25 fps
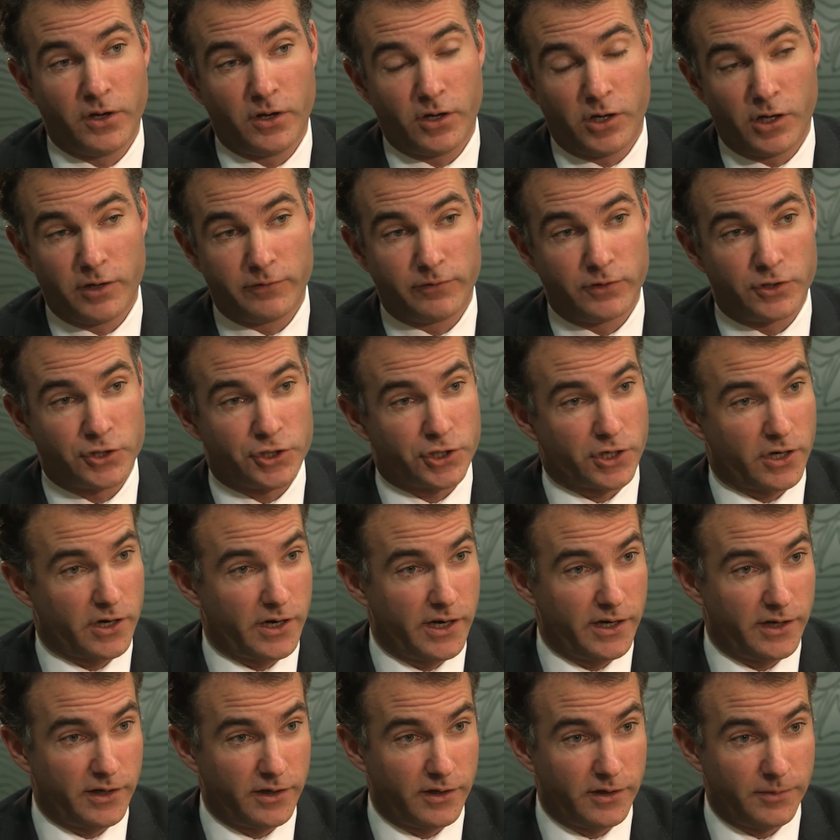over
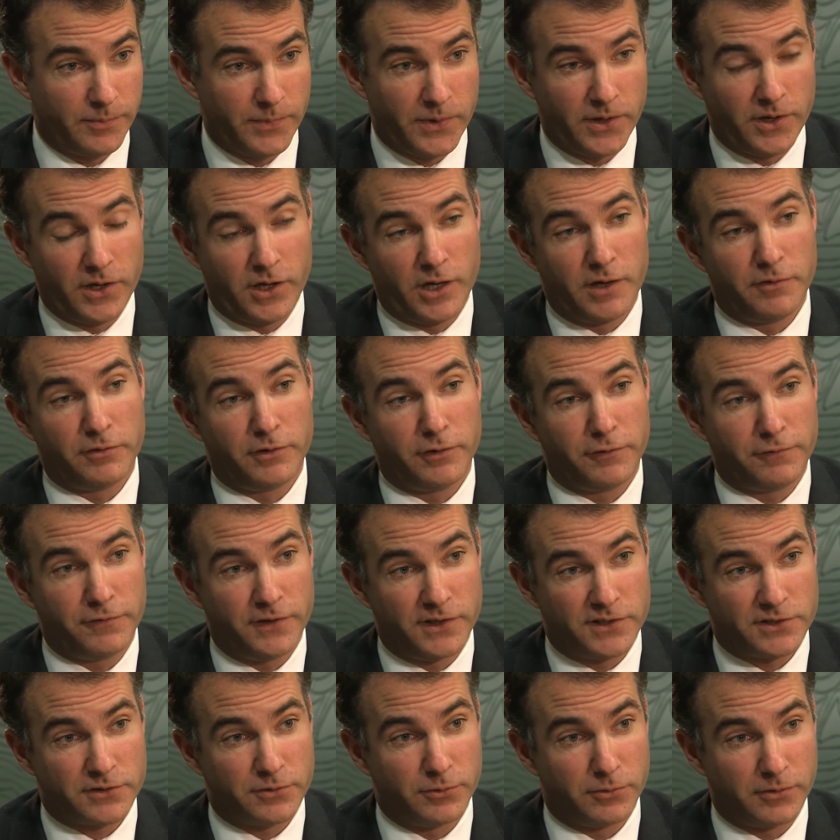China, over the
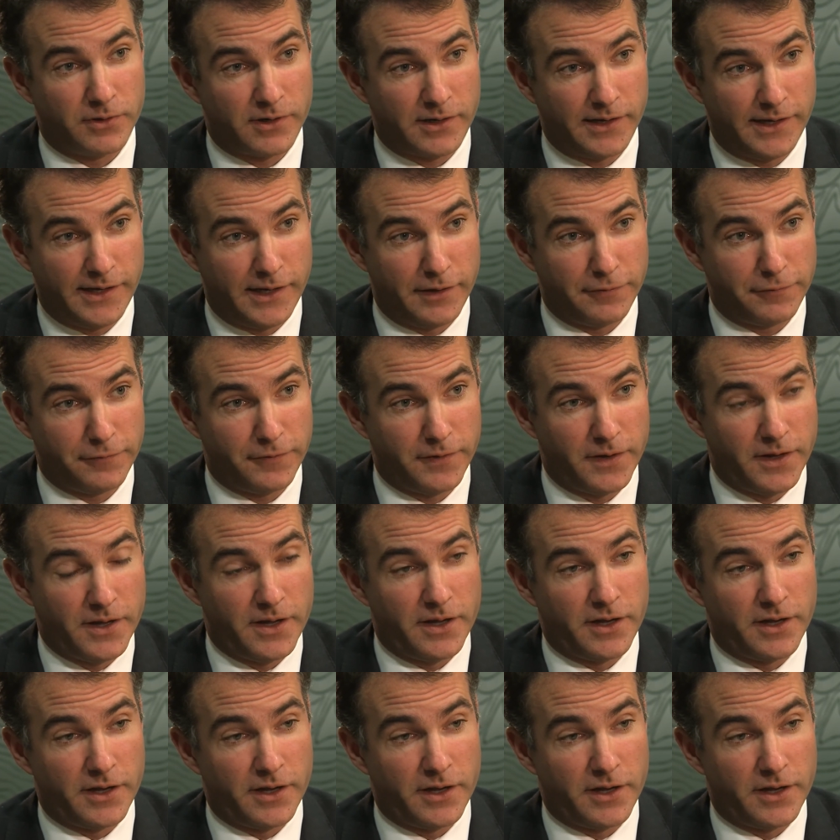fiscal cliff.